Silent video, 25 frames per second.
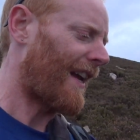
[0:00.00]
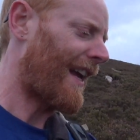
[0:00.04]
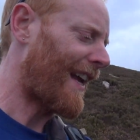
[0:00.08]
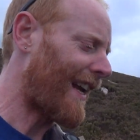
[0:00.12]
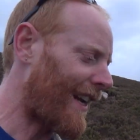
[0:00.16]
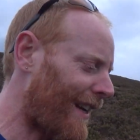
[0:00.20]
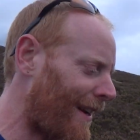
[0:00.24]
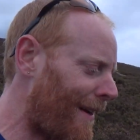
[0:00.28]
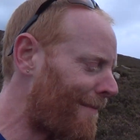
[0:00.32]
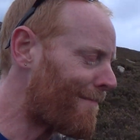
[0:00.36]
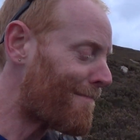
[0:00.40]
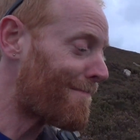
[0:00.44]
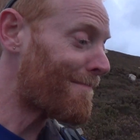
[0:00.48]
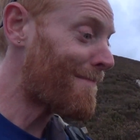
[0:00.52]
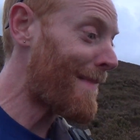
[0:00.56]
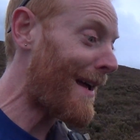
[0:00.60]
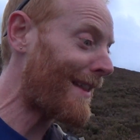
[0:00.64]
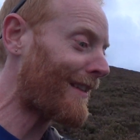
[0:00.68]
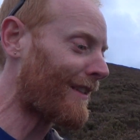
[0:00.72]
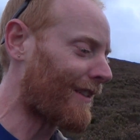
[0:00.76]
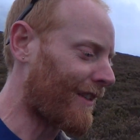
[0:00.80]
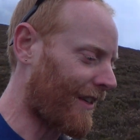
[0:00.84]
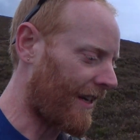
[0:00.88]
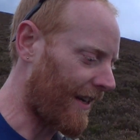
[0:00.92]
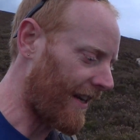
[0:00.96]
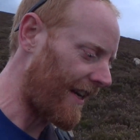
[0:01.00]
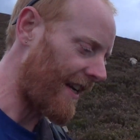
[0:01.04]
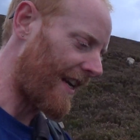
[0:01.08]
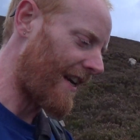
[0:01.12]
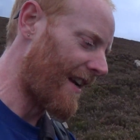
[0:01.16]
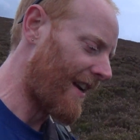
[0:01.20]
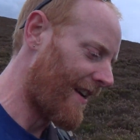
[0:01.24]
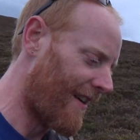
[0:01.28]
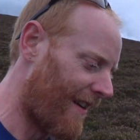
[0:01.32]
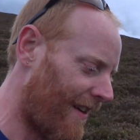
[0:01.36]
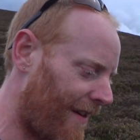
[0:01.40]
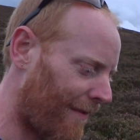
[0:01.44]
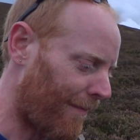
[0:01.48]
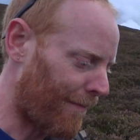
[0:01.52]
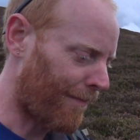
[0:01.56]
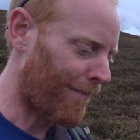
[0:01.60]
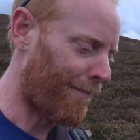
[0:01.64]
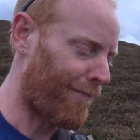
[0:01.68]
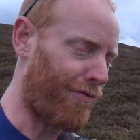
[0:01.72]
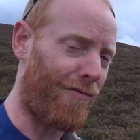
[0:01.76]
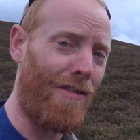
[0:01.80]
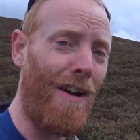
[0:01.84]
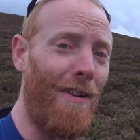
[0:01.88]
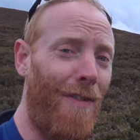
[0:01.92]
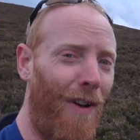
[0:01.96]
immensely
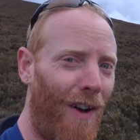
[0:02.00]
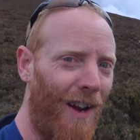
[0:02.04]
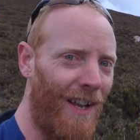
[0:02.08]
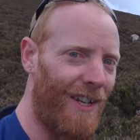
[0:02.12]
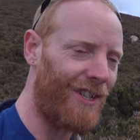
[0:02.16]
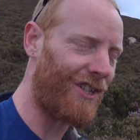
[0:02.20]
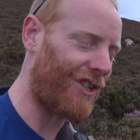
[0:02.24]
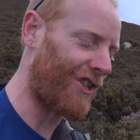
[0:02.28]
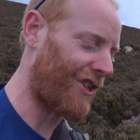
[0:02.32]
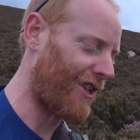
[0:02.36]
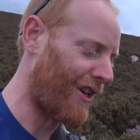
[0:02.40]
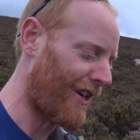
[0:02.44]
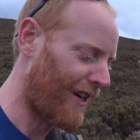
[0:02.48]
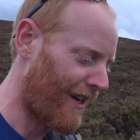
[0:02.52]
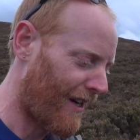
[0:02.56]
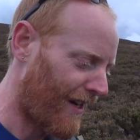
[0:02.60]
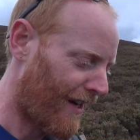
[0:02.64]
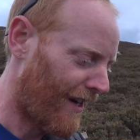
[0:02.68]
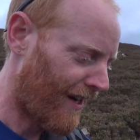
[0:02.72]
privileged